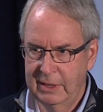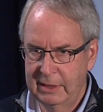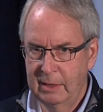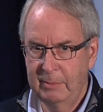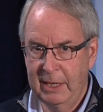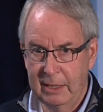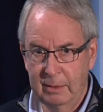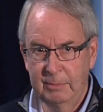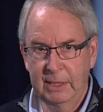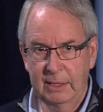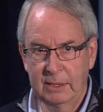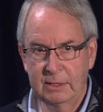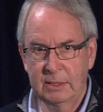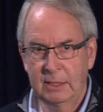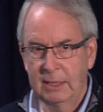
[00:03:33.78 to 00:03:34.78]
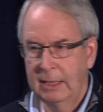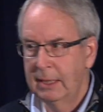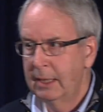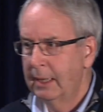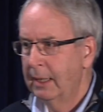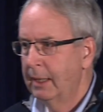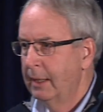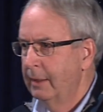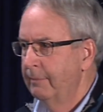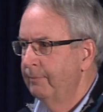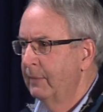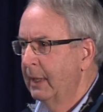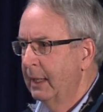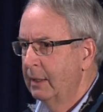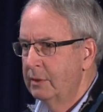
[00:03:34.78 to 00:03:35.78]
think about it because
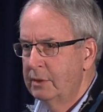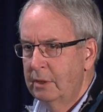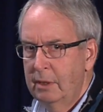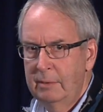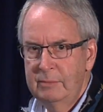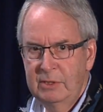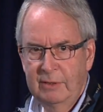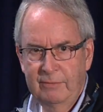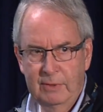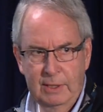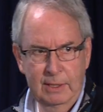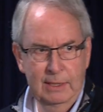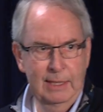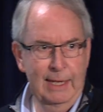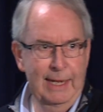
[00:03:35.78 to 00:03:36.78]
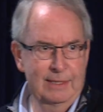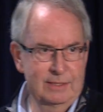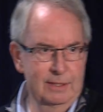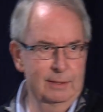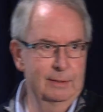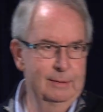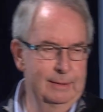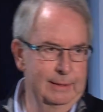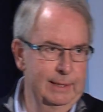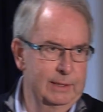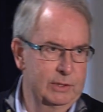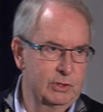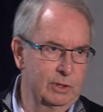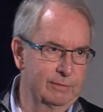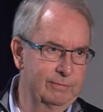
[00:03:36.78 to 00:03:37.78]
in terms of the classic
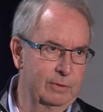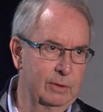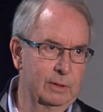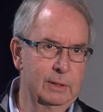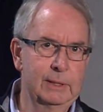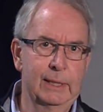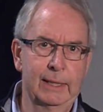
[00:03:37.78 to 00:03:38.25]
literature for